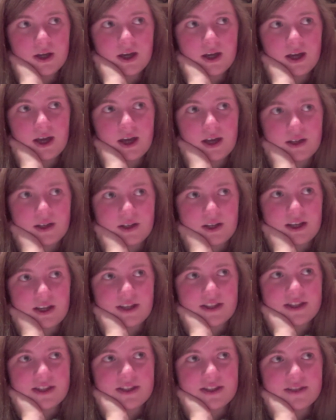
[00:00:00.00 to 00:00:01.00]
and
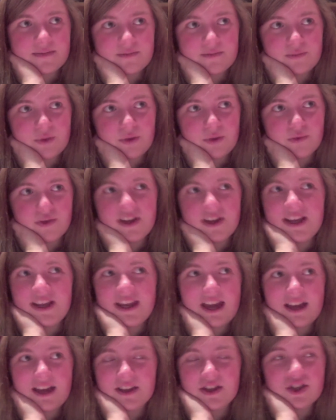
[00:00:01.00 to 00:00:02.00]
it's
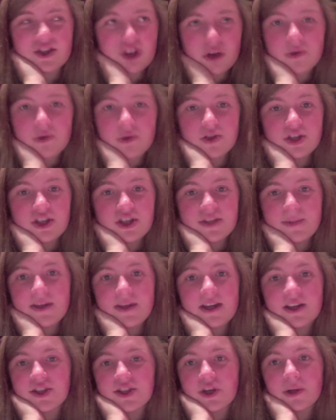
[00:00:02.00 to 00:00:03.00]
really so, she's
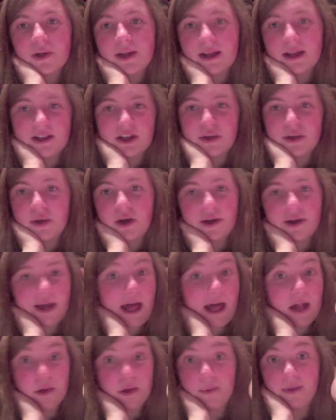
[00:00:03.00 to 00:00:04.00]
speaking so loudly you can't
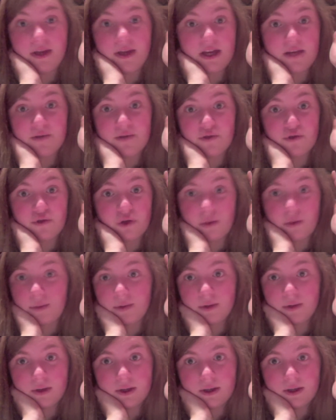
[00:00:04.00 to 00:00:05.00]
help but eavesdrop.
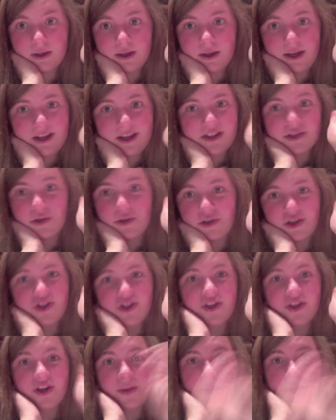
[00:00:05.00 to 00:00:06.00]
It's not
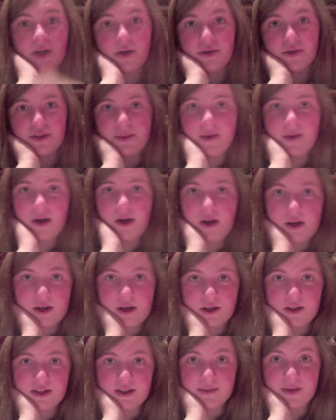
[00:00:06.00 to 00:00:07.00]
just that I'm a nosy
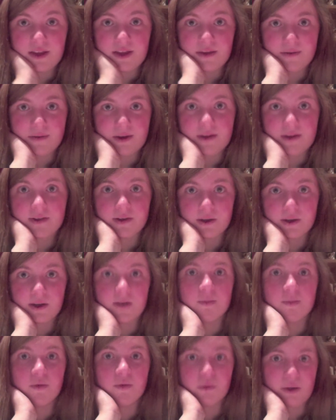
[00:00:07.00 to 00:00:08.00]
Parker, despite the fact that I
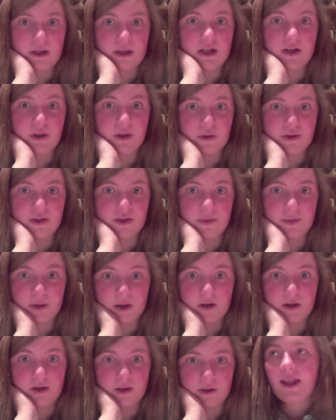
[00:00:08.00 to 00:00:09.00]
am a really nosy
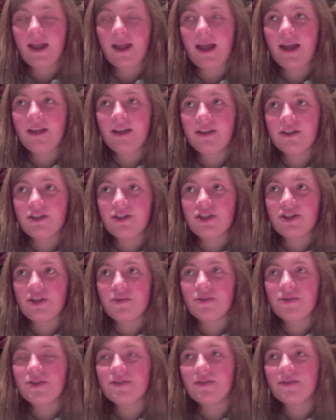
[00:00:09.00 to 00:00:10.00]
Parker. And she
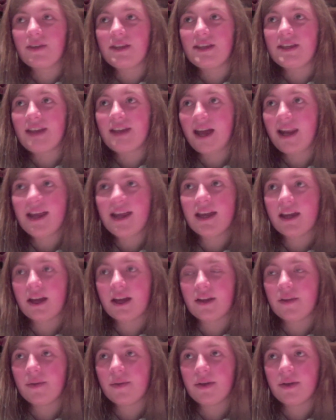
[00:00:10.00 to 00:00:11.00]
was yelling
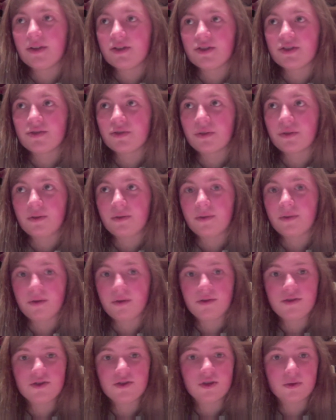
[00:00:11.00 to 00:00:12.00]
at the person she was on the
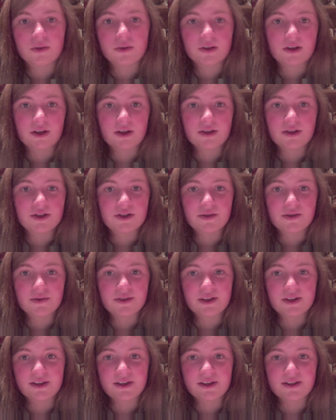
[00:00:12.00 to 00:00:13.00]
phone to, and she was
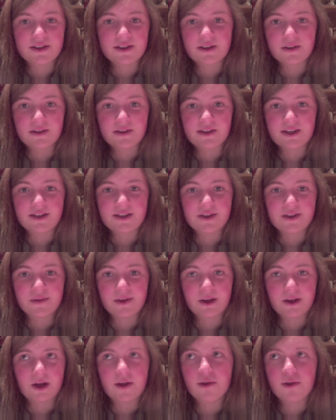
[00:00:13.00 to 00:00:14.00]
saying stuff
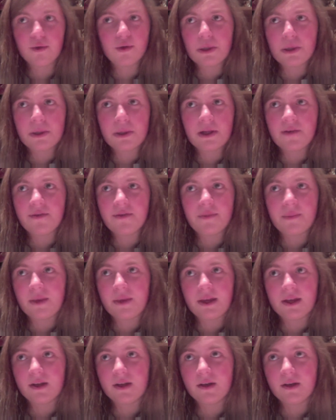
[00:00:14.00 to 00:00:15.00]
like, "I thought you loved
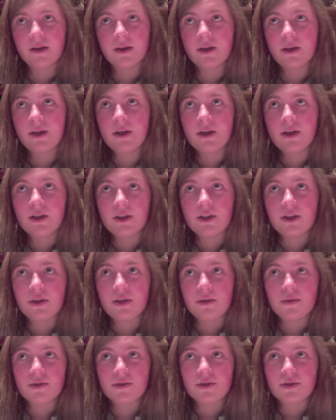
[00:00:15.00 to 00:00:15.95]
me, and you